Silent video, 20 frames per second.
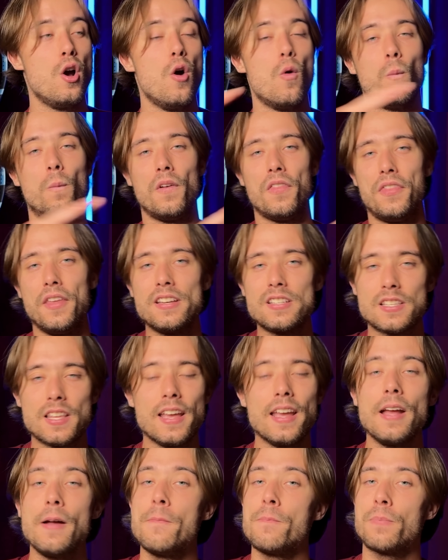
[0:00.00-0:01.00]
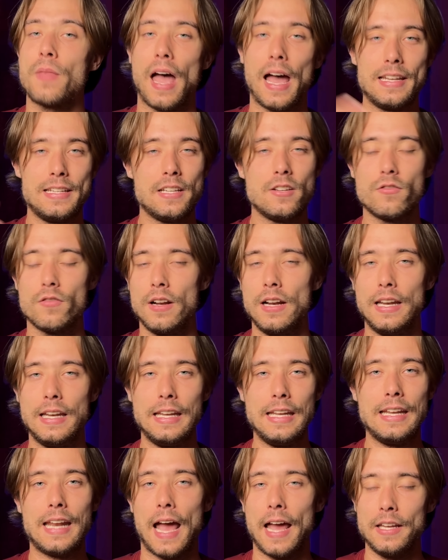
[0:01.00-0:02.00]
With this thing, I didn't really
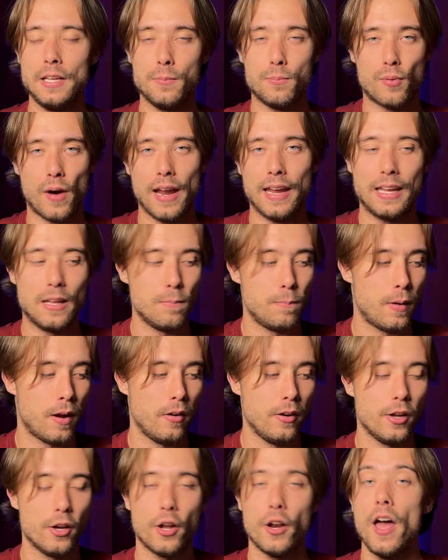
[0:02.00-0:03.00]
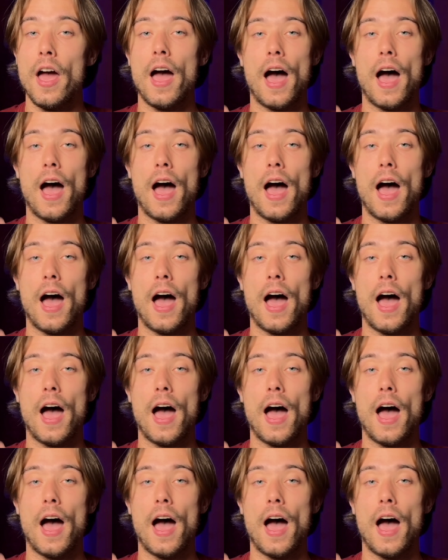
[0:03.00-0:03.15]
need any break-in period.